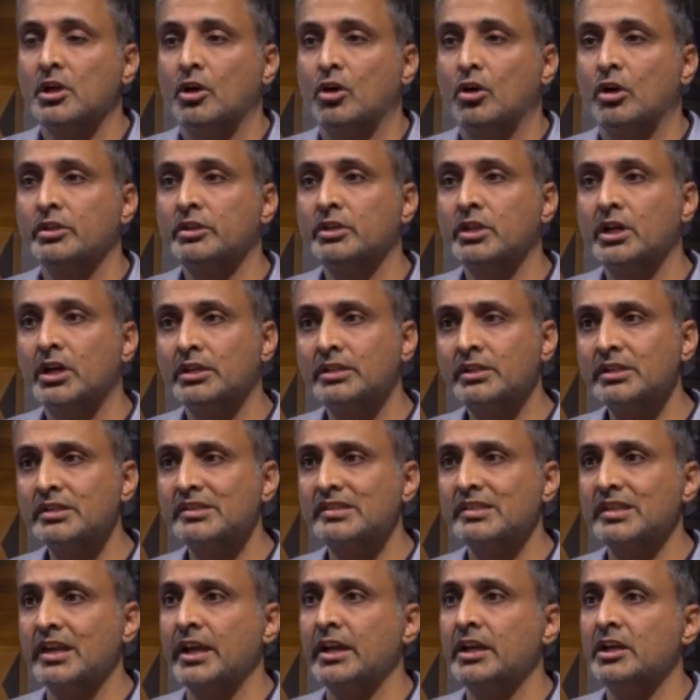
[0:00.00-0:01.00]
On the other
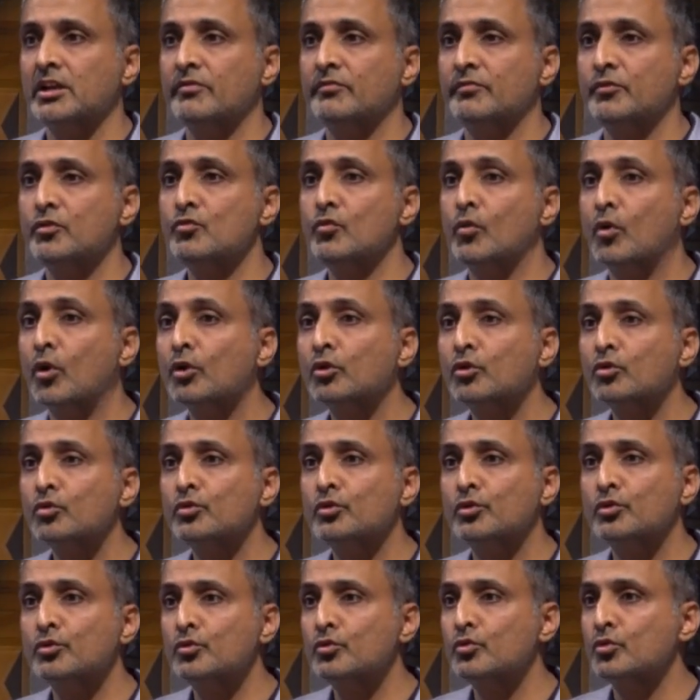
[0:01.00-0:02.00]
side, if you want
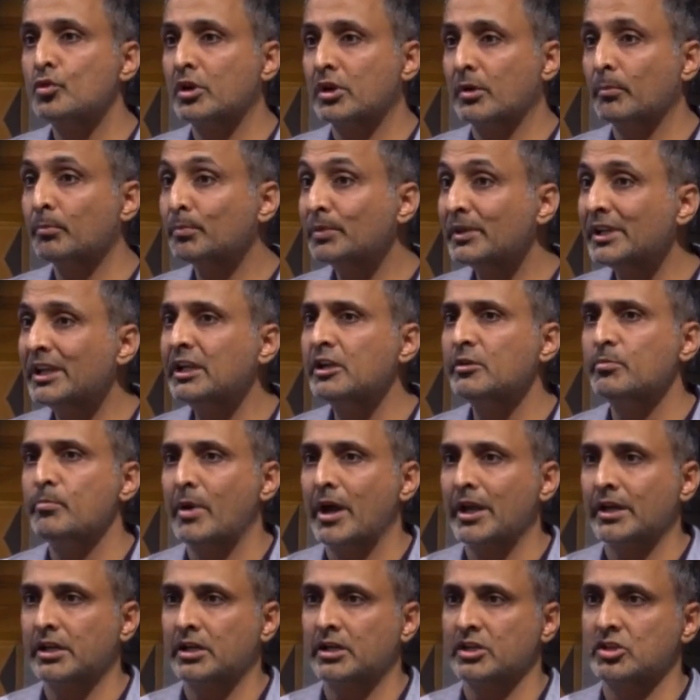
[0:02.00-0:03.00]
to do complete
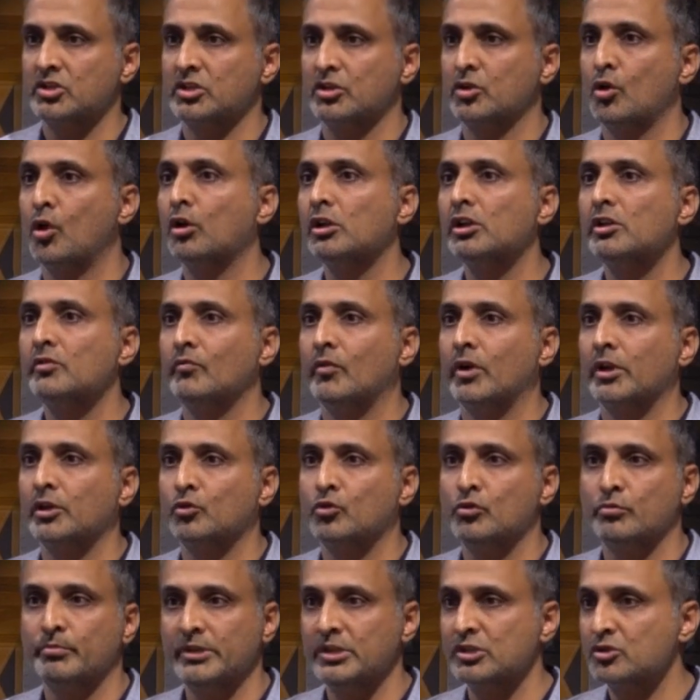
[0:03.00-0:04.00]
migration all in one
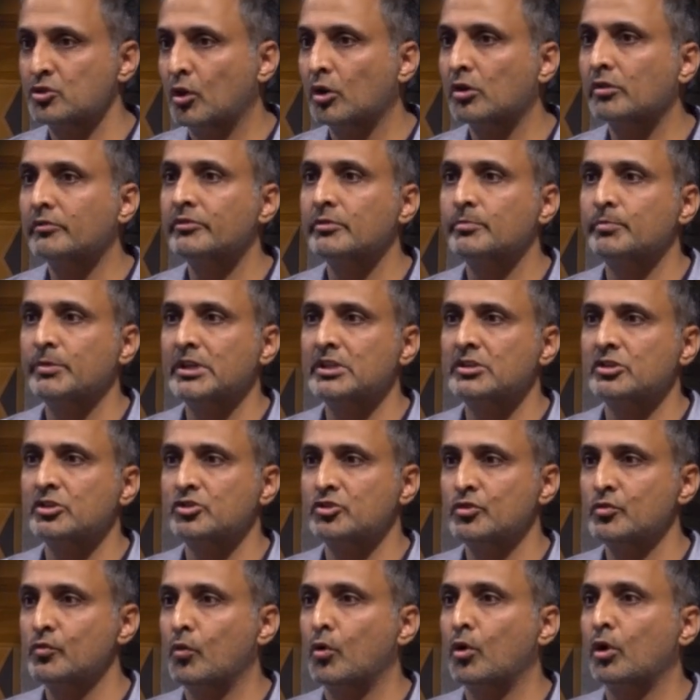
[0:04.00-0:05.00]
go, means all of the pages
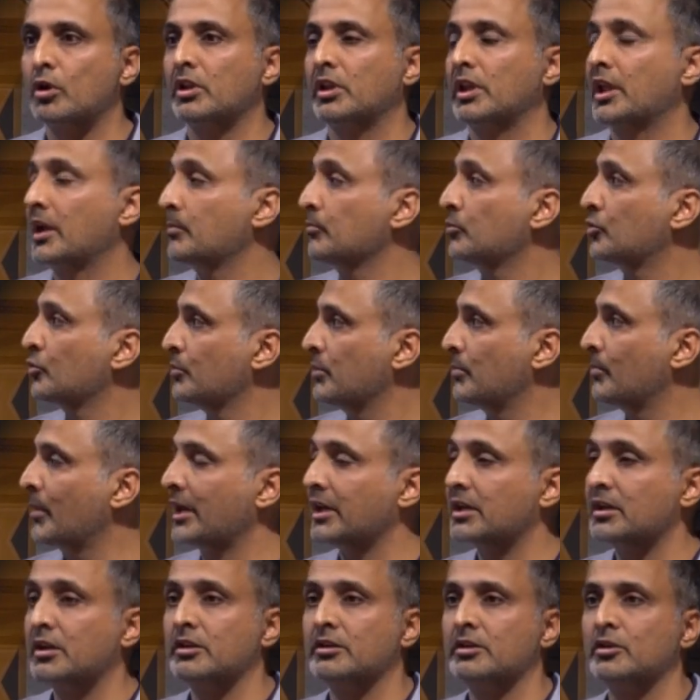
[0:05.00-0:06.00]
you want them to be
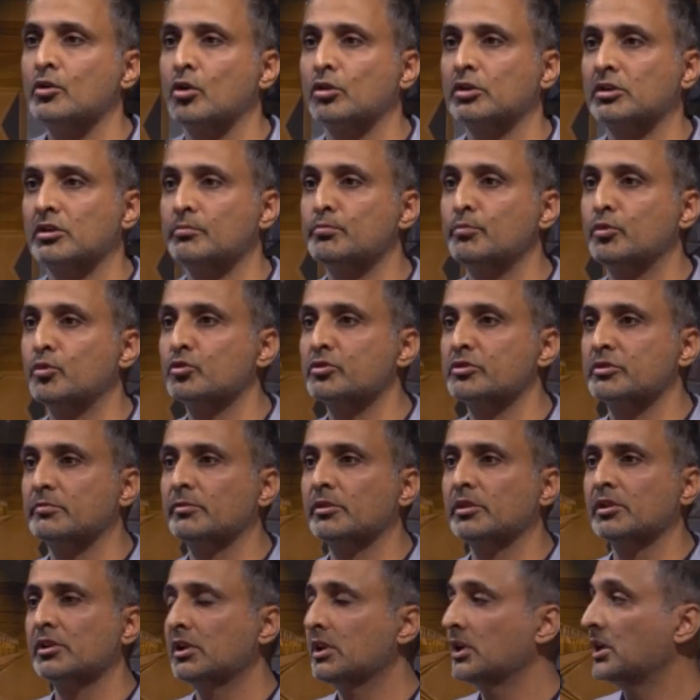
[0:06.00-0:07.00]
migrated on
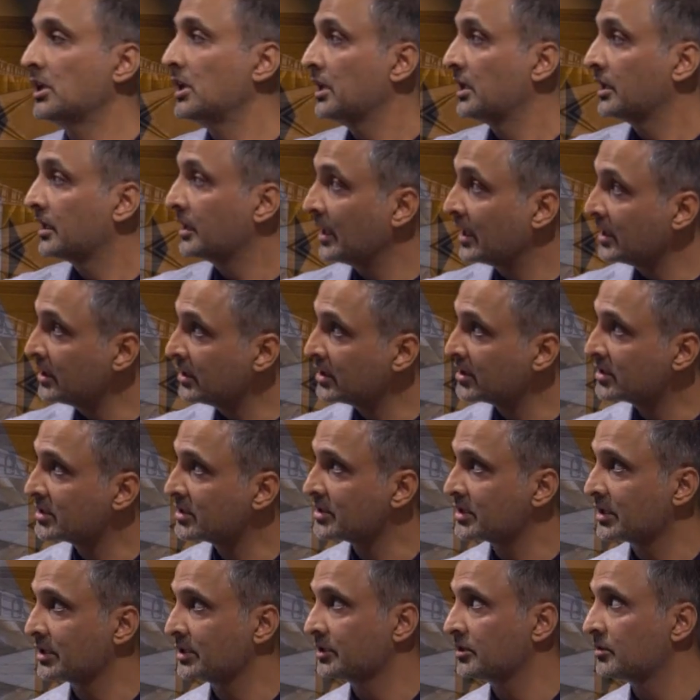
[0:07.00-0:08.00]
composable, then this
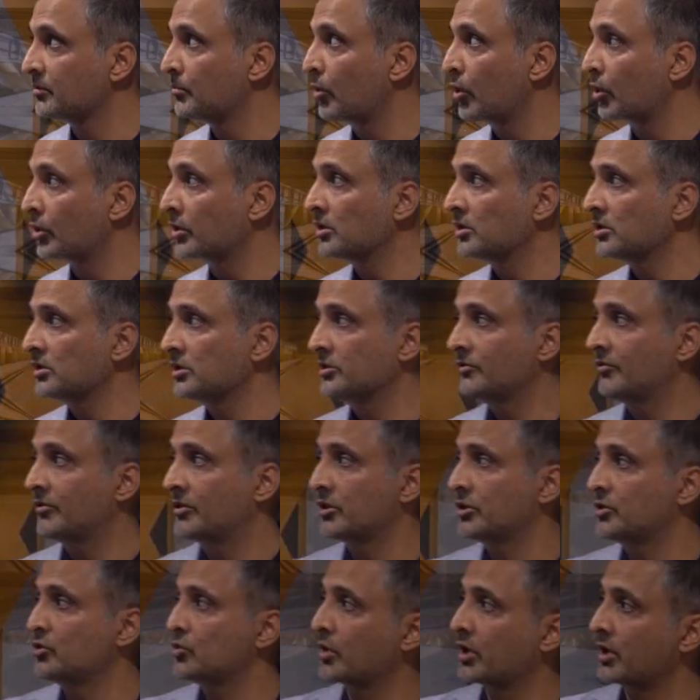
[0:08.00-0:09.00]
is another model
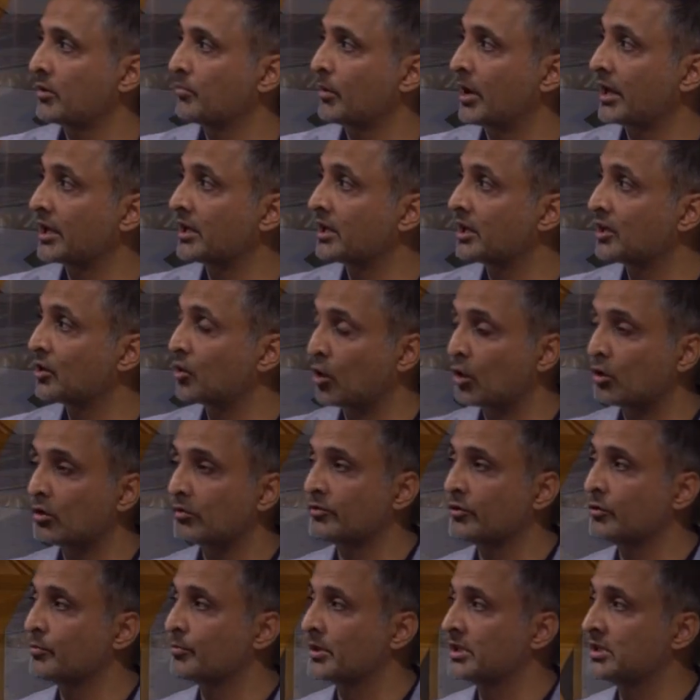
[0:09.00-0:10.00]
where you can migrate all
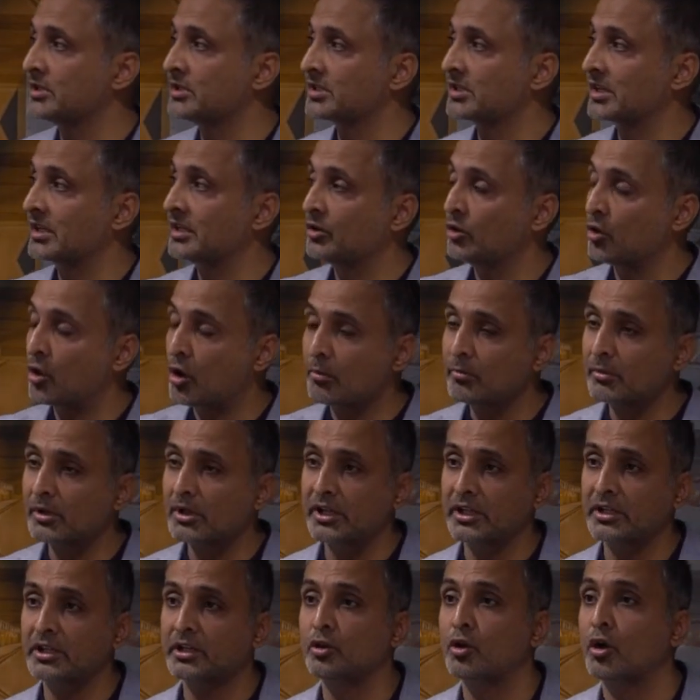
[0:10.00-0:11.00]
of your pages. And
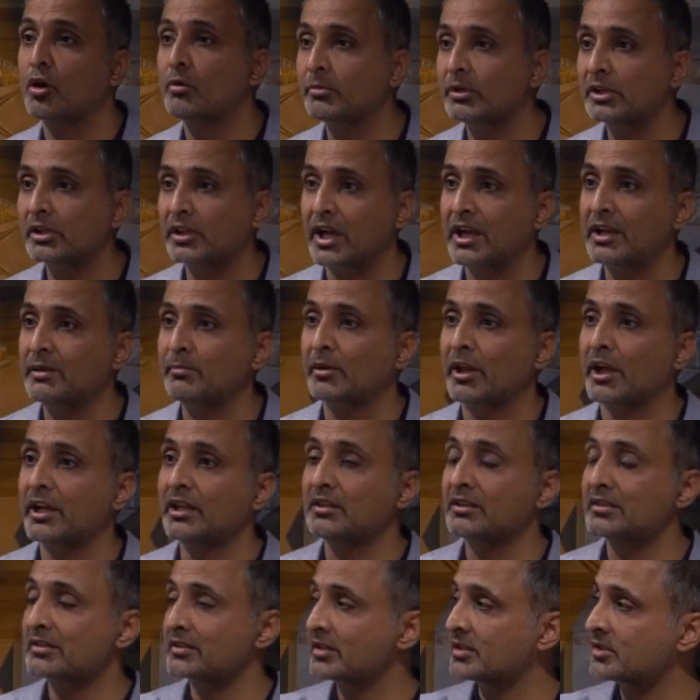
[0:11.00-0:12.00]
in a normal
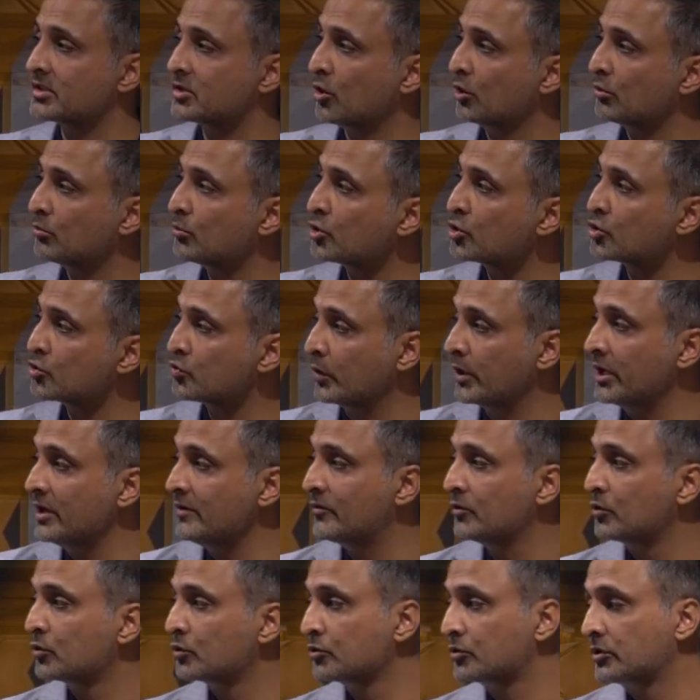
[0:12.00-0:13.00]
timeline, this is almost
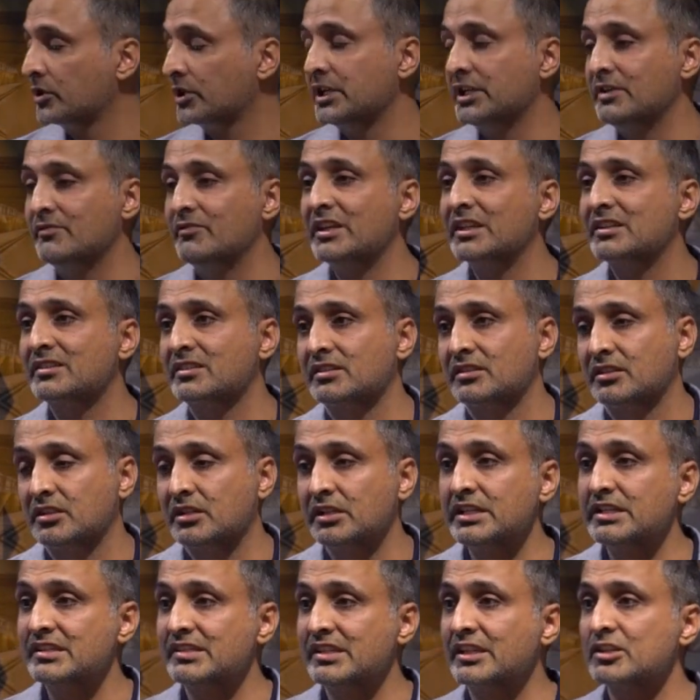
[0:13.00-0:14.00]
24 to 30 weeks,
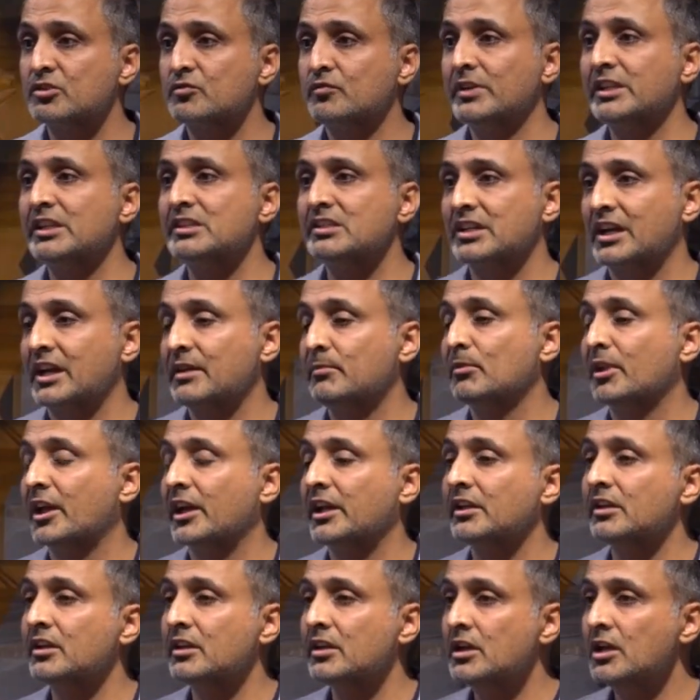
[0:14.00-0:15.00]
36 weeks timeline.